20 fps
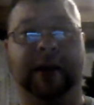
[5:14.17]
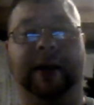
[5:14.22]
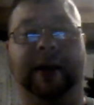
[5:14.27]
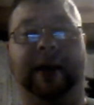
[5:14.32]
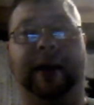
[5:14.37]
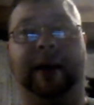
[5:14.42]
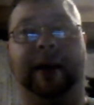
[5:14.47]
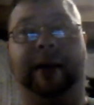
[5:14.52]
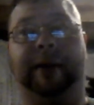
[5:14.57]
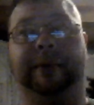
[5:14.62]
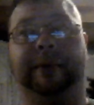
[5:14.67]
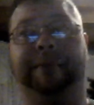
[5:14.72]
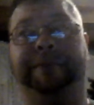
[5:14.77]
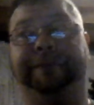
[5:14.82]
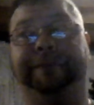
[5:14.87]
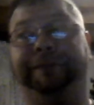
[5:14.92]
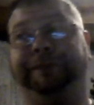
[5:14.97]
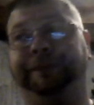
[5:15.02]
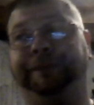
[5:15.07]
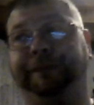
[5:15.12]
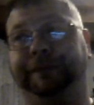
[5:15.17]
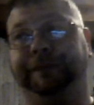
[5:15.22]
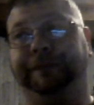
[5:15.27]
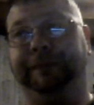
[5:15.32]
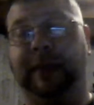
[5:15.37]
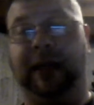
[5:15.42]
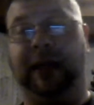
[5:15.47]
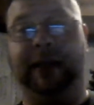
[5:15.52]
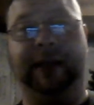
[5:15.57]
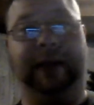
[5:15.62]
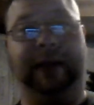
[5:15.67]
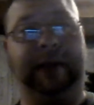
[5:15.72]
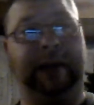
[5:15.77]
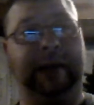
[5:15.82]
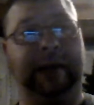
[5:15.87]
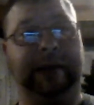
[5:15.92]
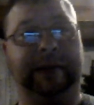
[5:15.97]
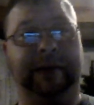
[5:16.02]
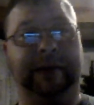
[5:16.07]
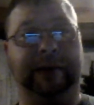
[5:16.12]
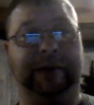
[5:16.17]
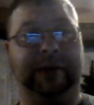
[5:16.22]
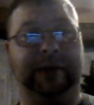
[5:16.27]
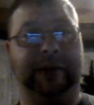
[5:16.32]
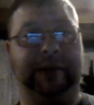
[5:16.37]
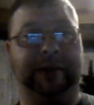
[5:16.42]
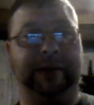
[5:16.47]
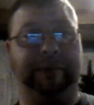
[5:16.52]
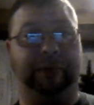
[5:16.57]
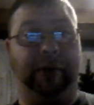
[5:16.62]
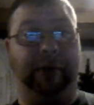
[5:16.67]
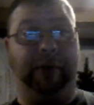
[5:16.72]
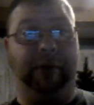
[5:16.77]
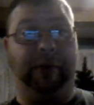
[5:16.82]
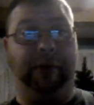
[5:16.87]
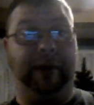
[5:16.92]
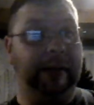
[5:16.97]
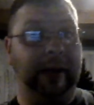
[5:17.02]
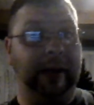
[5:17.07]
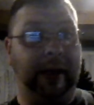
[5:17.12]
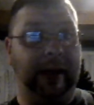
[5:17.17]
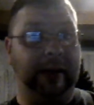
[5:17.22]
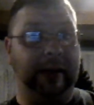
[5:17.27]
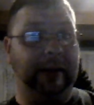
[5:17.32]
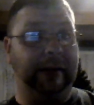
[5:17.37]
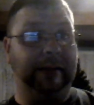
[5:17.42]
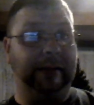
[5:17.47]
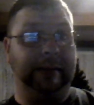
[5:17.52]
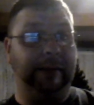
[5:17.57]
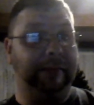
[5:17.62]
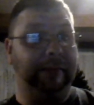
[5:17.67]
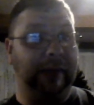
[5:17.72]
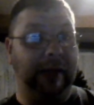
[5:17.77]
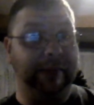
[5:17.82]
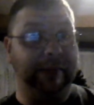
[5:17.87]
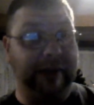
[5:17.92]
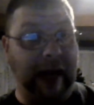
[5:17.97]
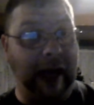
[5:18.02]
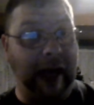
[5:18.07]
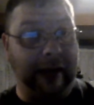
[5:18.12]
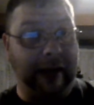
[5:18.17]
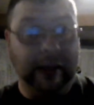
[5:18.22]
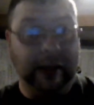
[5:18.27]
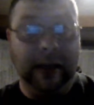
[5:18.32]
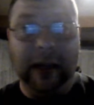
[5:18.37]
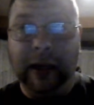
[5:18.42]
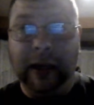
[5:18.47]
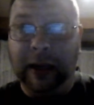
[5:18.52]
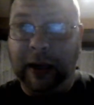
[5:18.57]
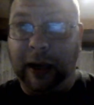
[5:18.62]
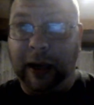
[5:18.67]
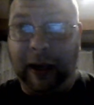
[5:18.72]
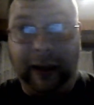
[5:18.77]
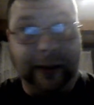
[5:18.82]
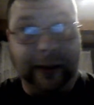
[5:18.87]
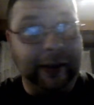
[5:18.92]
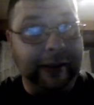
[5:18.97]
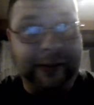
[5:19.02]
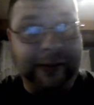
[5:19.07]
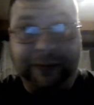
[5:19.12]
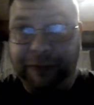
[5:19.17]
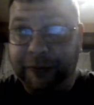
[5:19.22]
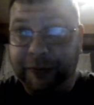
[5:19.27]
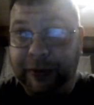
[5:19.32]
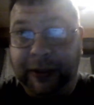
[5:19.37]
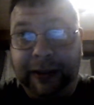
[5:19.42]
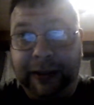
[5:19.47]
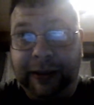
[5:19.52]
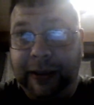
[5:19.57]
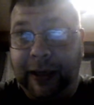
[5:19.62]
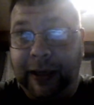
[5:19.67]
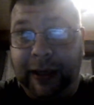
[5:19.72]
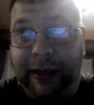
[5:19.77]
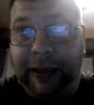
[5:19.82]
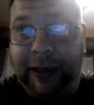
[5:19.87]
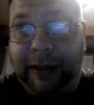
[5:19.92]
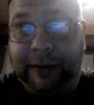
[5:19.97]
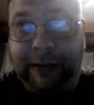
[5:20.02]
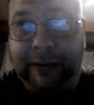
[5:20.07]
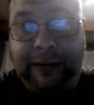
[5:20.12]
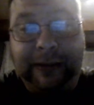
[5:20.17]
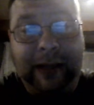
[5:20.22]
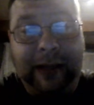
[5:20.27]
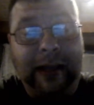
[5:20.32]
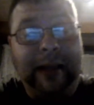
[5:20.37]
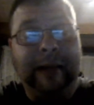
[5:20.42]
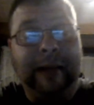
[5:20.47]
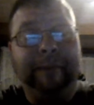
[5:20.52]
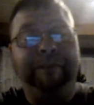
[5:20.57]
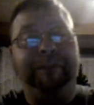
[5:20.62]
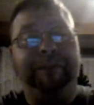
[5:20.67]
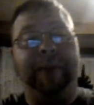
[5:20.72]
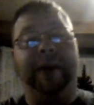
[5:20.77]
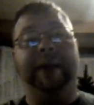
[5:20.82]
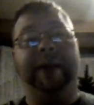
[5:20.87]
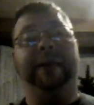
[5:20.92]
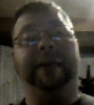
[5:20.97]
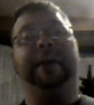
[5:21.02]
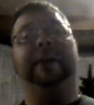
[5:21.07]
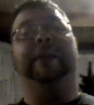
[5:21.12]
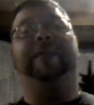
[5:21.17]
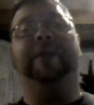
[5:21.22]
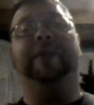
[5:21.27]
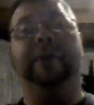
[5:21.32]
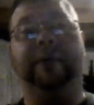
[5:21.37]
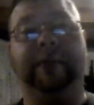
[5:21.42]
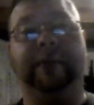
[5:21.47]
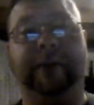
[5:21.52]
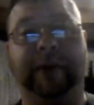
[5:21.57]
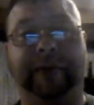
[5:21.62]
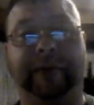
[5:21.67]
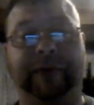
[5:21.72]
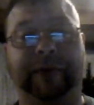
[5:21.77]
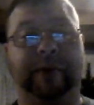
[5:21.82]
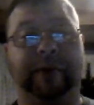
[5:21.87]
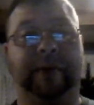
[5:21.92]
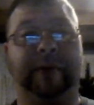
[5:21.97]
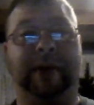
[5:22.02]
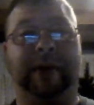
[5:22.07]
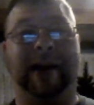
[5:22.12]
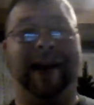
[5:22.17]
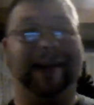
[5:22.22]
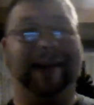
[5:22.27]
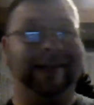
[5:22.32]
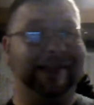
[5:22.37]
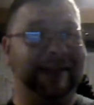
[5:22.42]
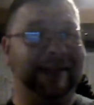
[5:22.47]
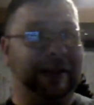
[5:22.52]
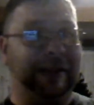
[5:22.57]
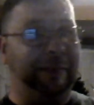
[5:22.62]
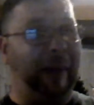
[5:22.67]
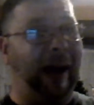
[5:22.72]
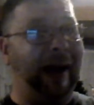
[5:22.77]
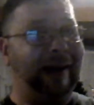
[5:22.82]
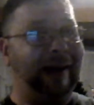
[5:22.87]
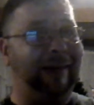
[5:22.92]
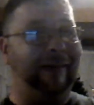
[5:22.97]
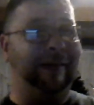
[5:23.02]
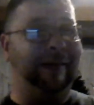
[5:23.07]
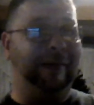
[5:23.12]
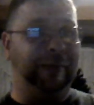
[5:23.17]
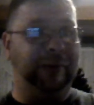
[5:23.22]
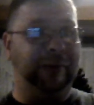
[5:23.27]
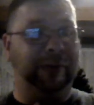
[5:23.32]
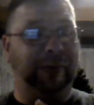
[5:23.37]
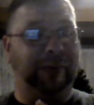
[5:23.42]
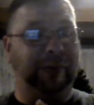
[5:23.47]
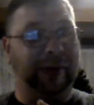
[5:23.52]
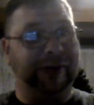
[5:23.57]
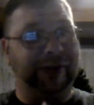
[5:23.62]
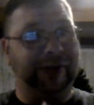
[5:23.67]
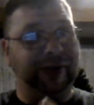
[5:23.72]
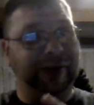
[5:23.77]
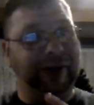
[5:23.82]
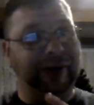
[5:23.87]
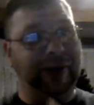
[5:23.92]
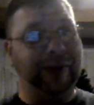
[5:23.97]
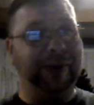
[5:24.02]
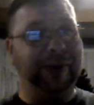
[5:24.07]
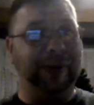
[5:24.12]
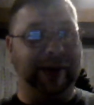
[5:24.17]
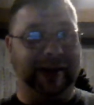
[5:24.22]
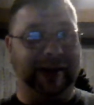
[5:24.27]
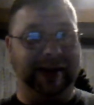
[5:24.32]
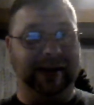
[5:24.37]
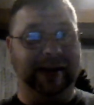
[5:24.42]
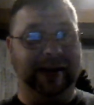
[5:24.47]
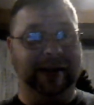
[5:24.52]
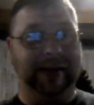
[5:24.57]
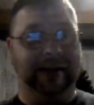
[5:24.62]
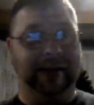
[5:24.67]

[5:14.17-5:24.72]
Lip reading: um, and they like to just breed and then sometimes die. It's really, I hate to say it, but if you're not spot on with what you're doing,